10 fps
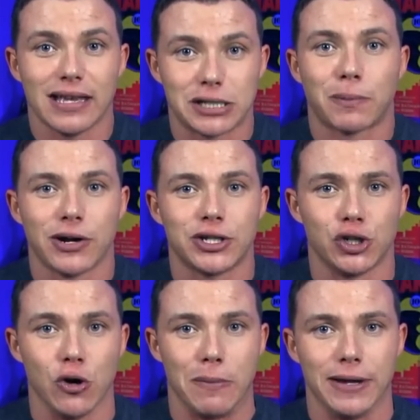It's pretty
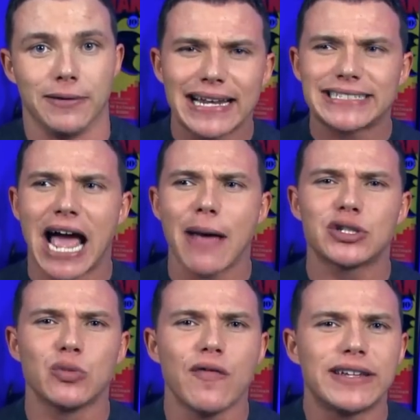stupid. And at
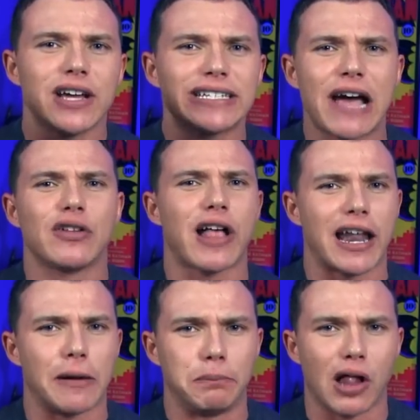times the movie does have a
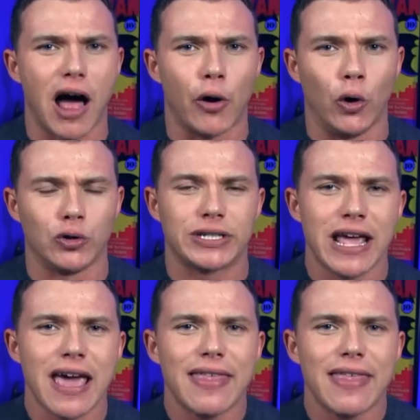lot of plot holes